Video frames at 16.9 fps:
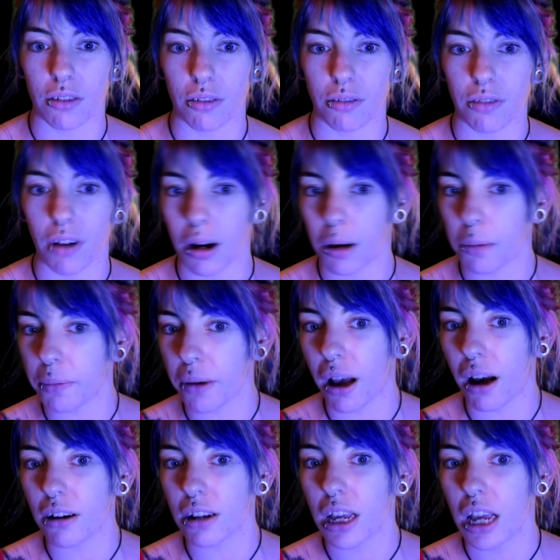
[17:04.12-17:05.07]
a fuck
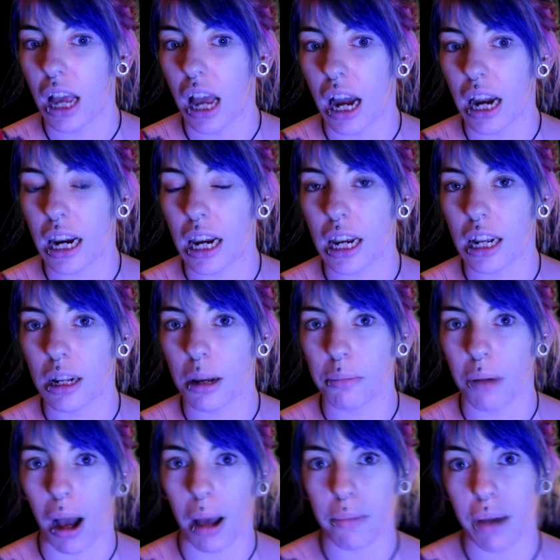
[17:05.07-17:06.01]
about in
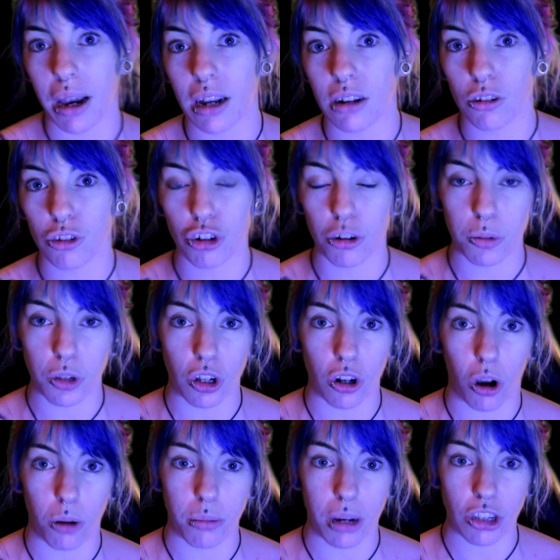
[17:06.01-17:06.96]
my main description
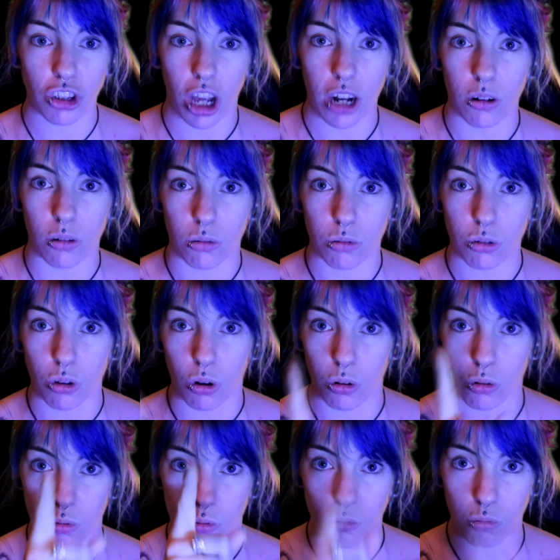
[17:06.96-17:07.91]
on my channel,
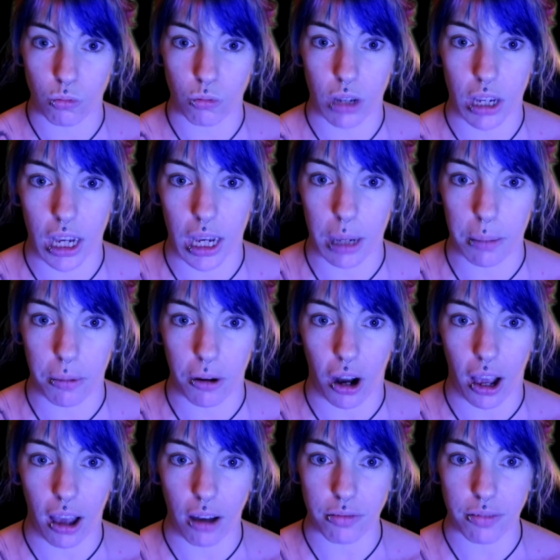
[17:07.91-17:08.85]
so keep an
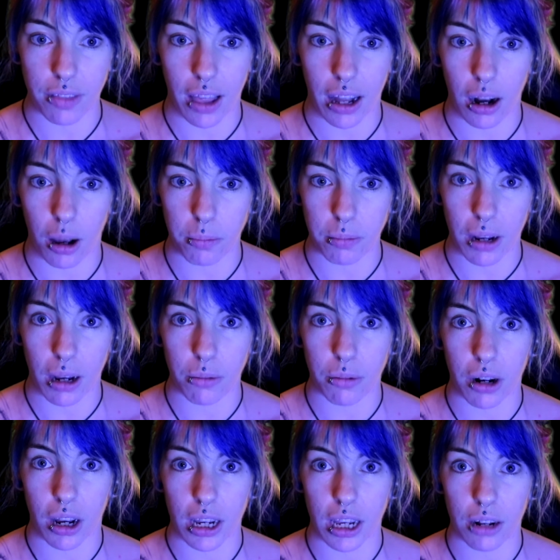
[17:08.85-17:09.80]
eye out for that update
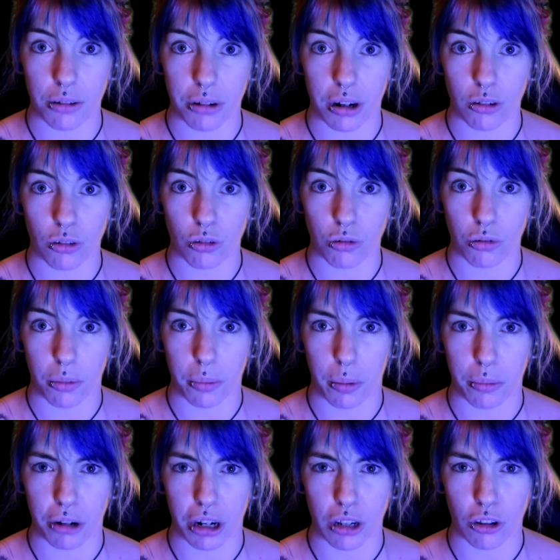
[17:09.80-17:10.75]
when I get around to
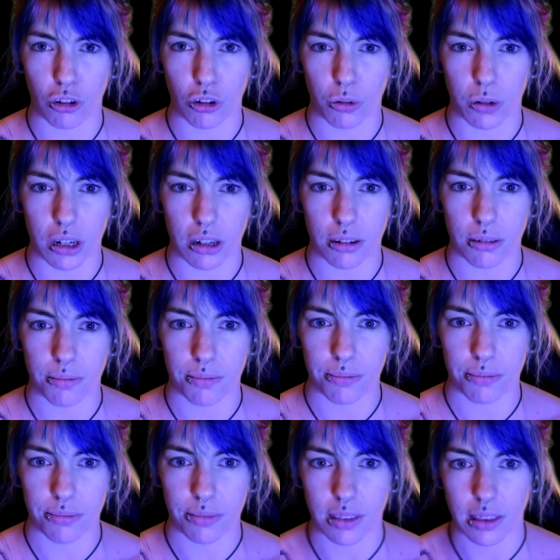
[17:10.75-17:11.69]
remembering to do it.
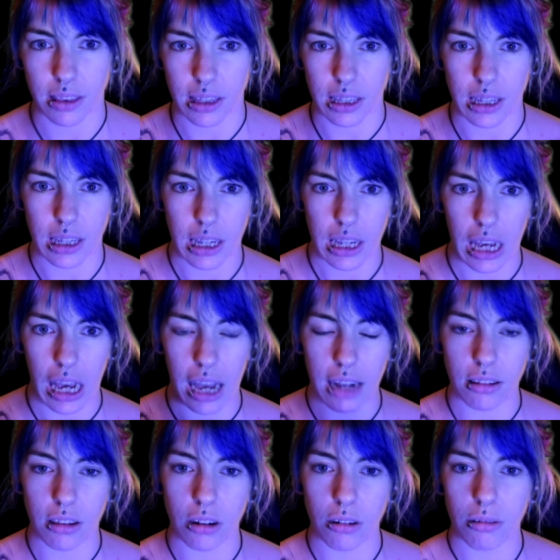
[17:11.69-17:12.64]

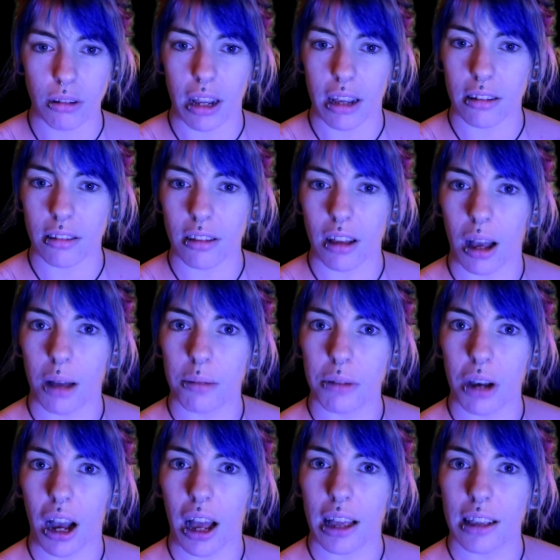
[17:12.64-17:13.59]
Until next time,
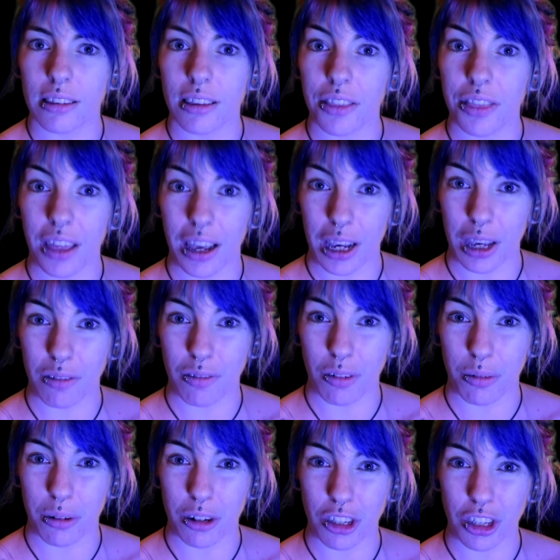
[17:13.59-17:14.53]
guys, thank you for
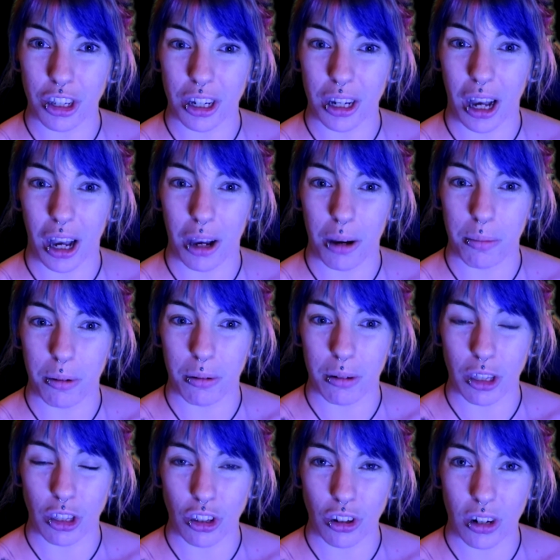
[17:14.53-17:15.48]
watching. I hope you
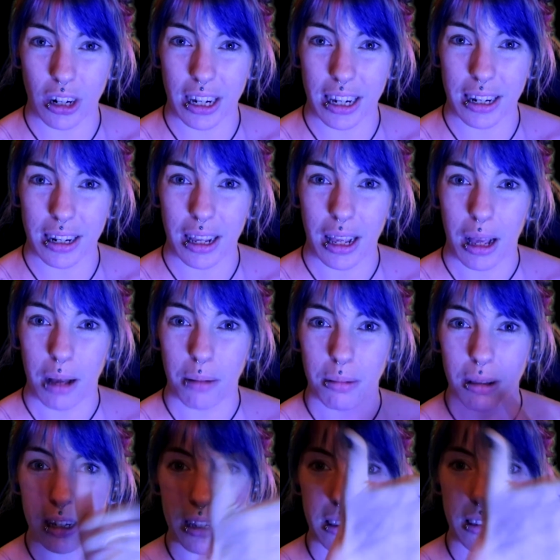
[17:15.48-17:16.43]
enjoyed.
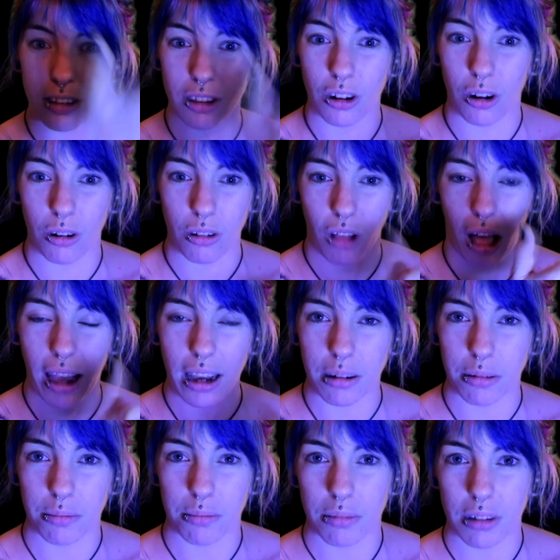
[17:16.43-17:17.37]
Please, you know,
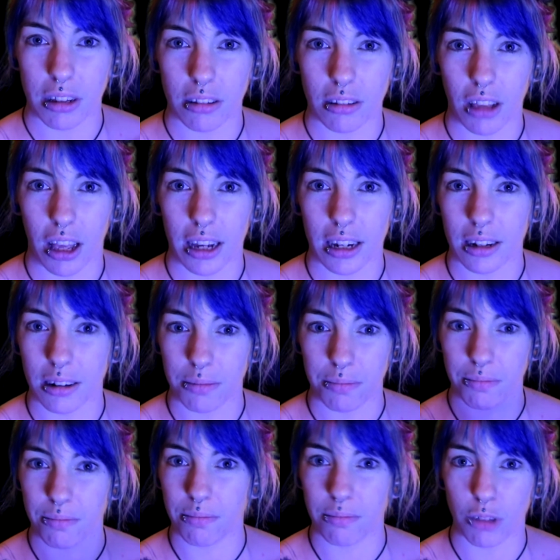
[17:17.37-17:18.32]
like, dislike,
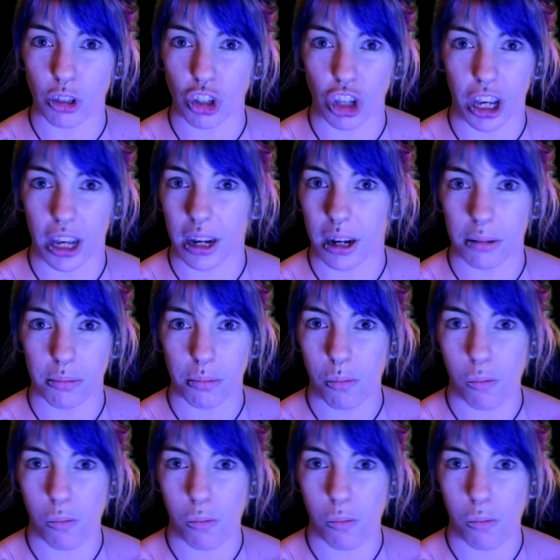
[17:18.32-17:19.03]
share,